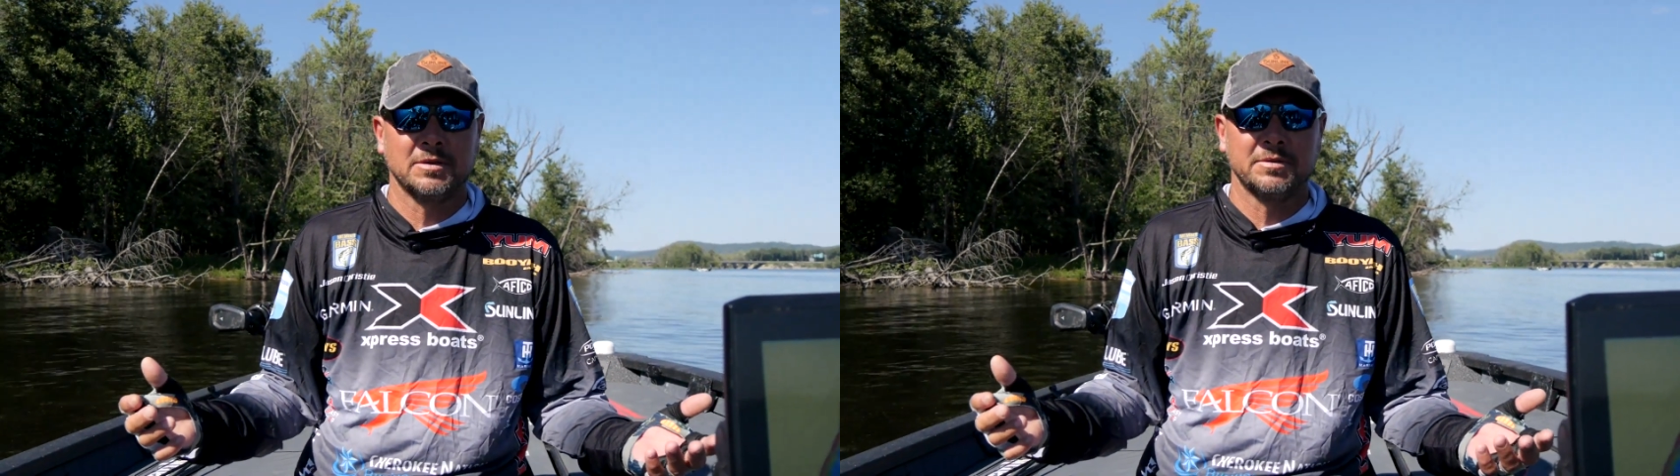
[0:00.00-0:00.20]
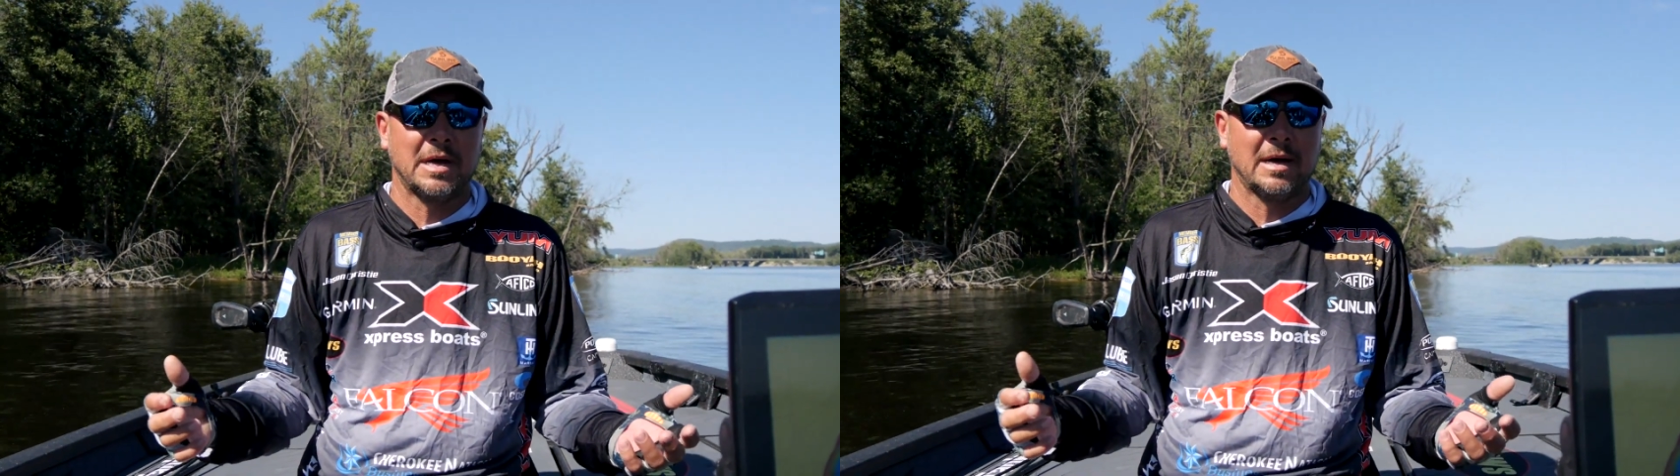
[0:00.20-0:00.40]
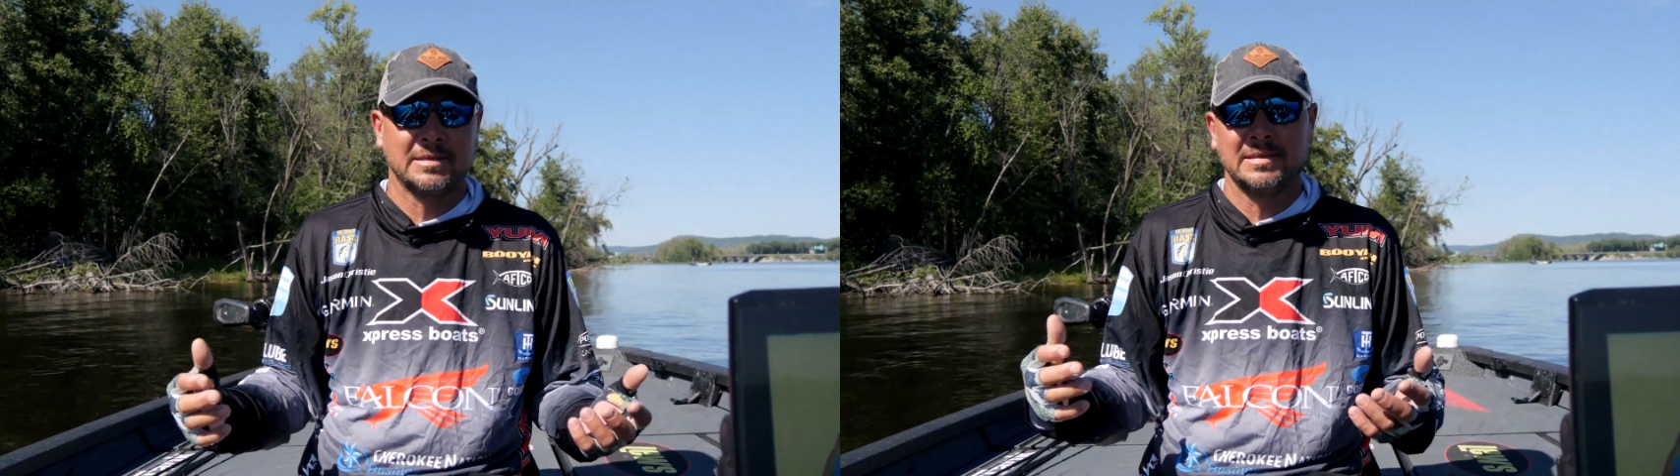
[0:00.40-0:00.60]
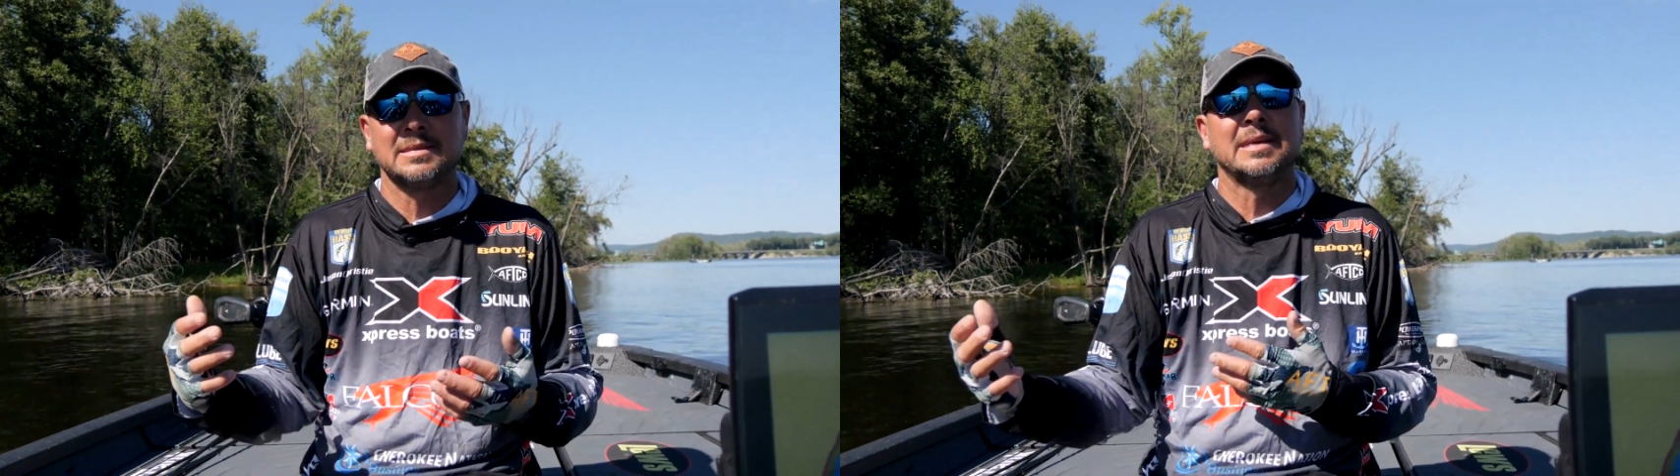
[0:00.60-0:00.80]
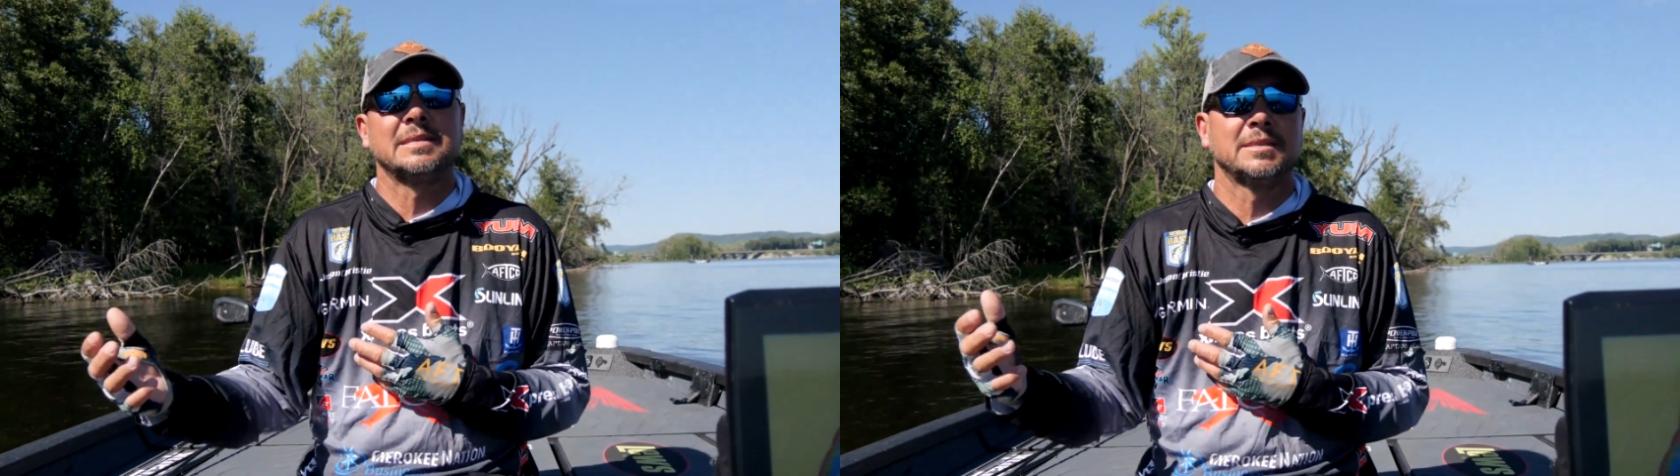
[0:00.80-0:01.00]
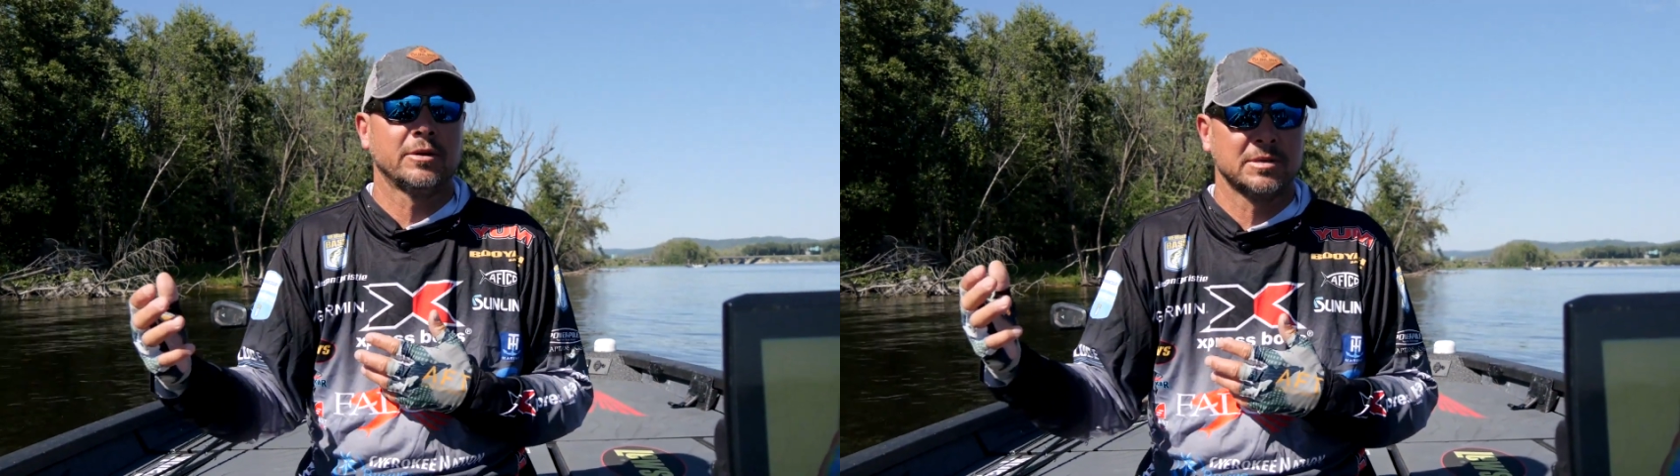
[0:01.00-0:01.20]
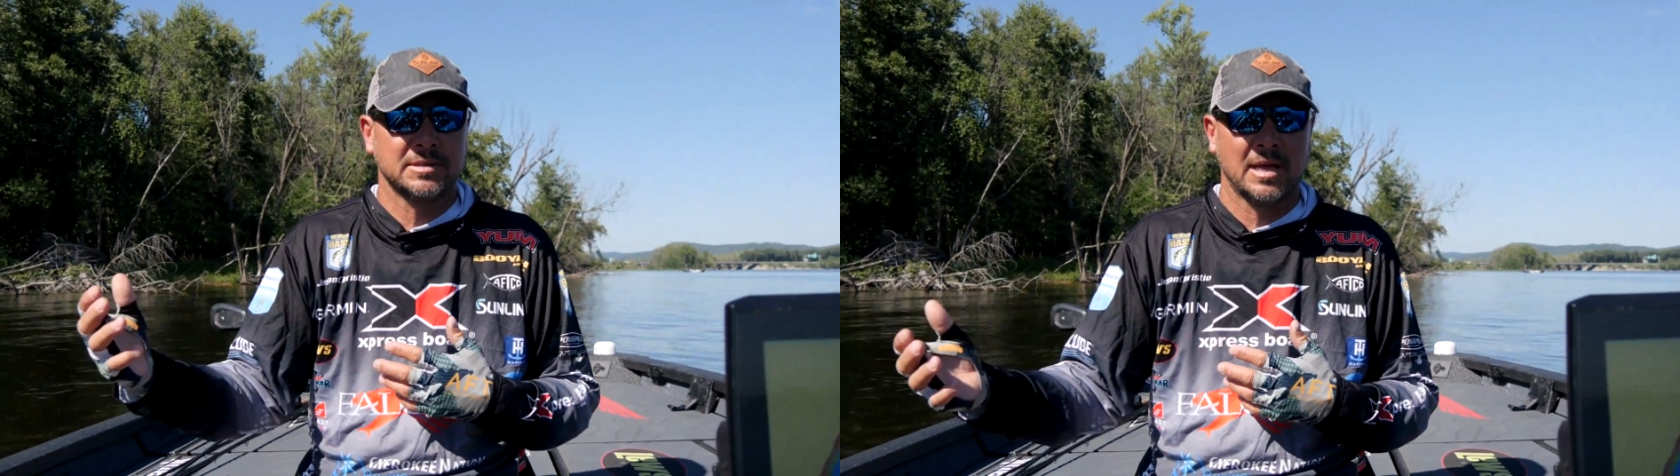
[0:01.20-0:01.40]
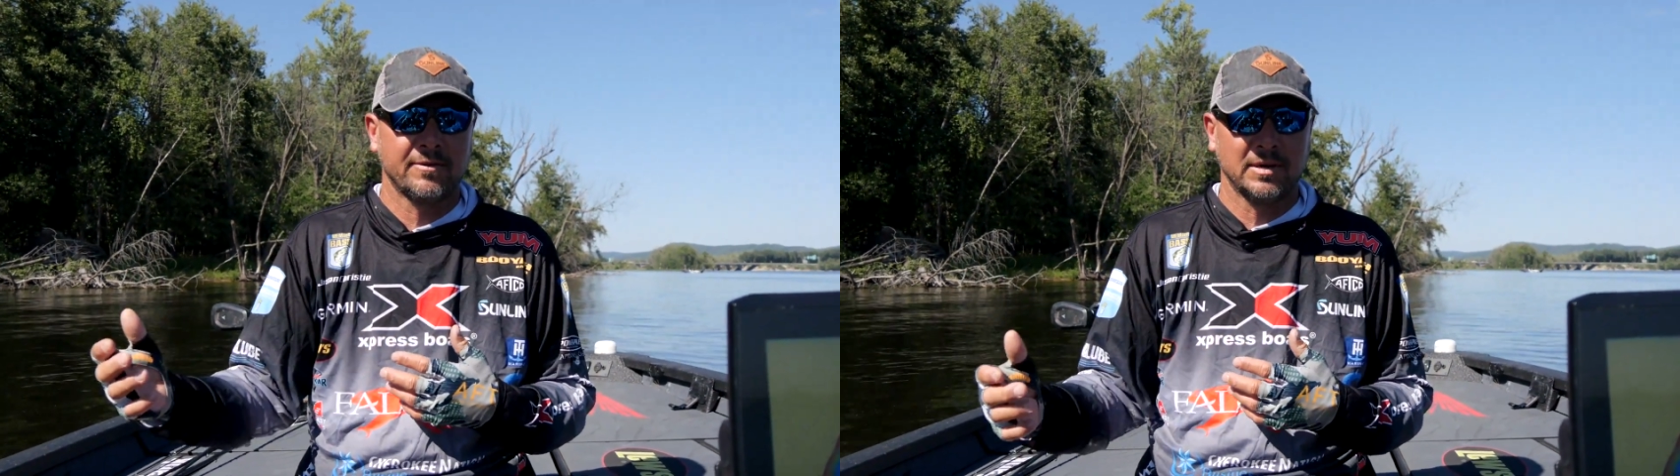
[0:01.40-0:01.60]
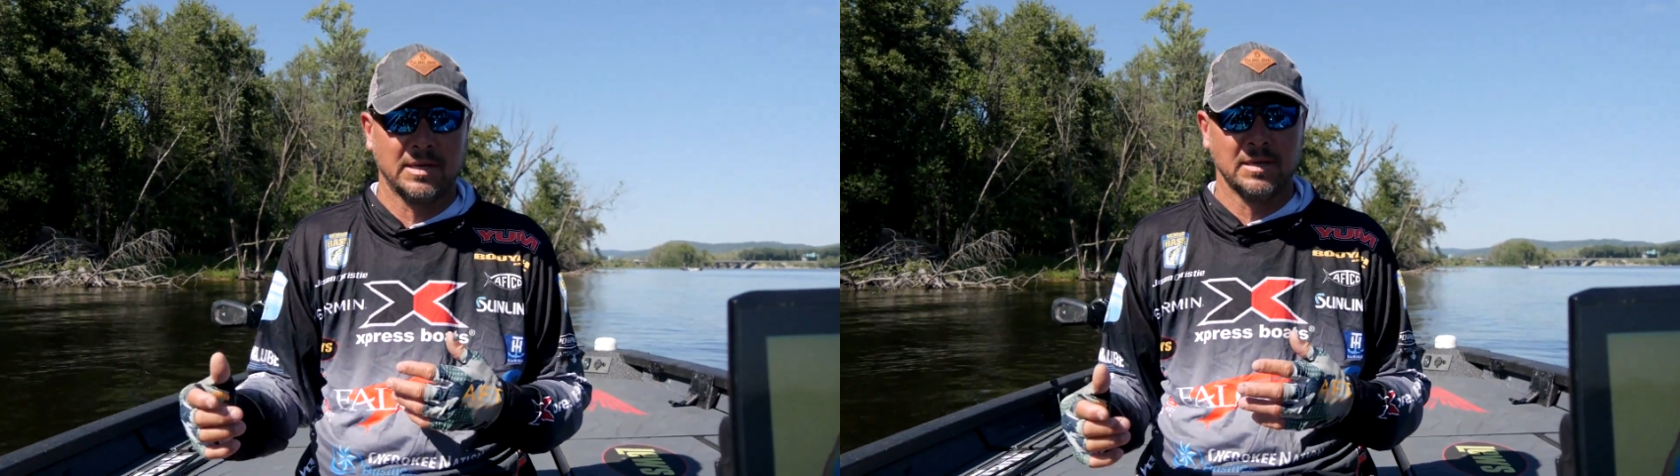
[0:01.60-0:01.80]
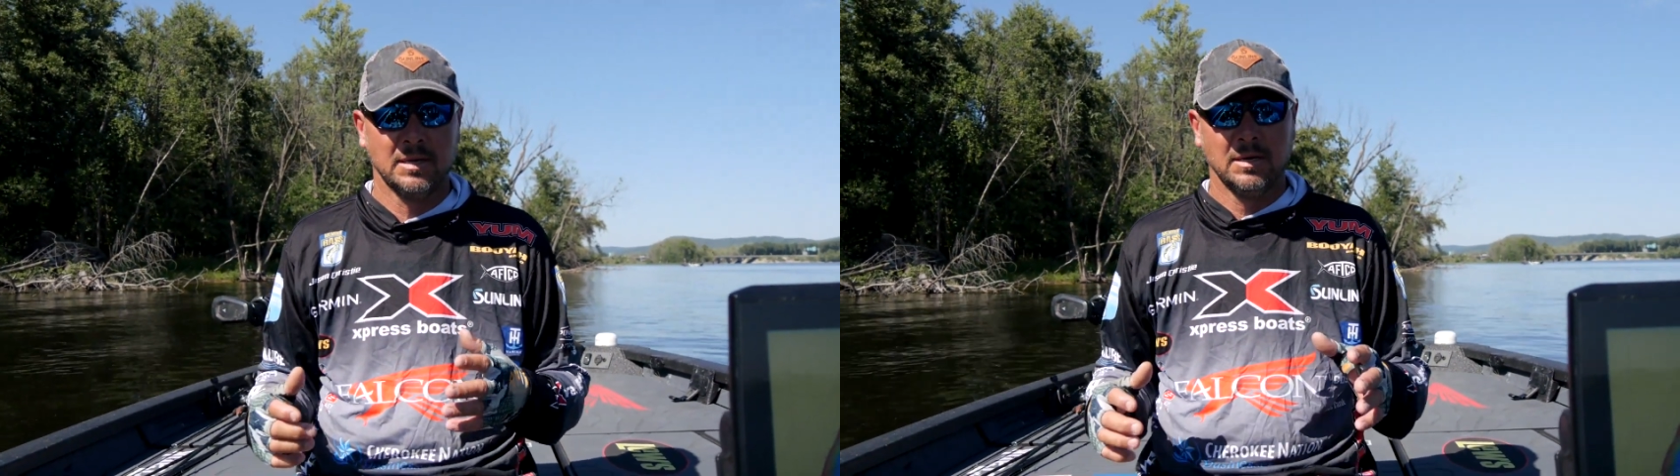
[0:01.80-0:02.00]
on docks in 60 or 70.